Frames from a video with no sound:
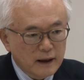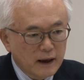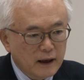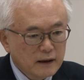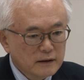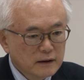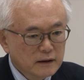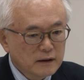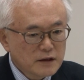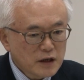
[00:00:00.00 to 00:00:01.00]
and I think
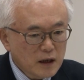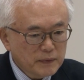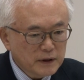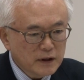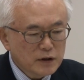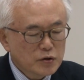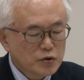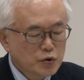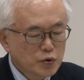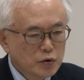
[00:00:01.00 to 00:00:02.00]
the Japanese
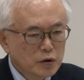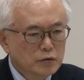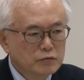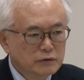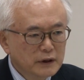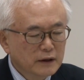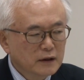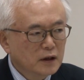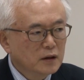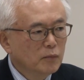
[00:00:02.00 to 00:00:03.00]
should
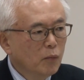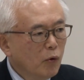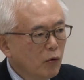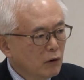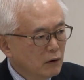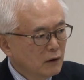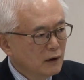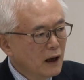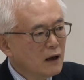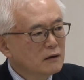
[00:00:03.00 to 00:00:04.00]
drink more
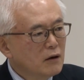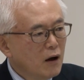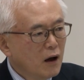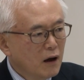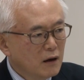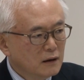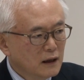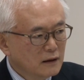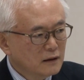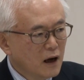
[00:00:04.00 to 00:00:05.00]

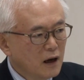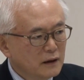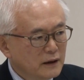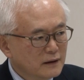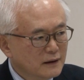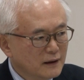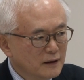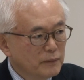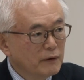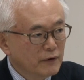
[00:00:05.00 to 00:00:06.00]
alcoholic
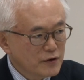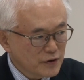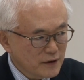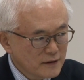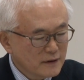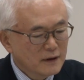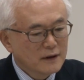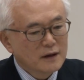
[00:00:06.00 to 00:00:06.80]
beverages